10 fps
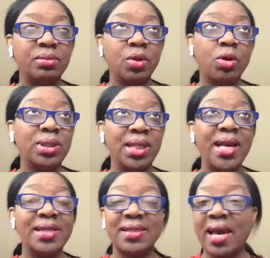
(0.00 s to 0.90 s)
or
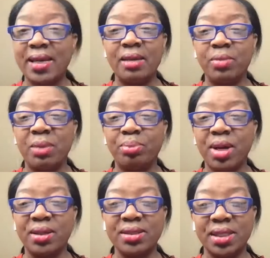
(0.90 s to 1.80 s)
less, I had my
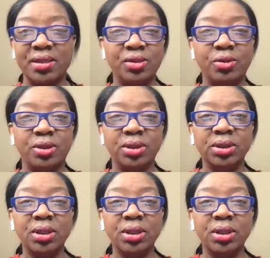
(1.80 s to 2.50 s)
products at the door.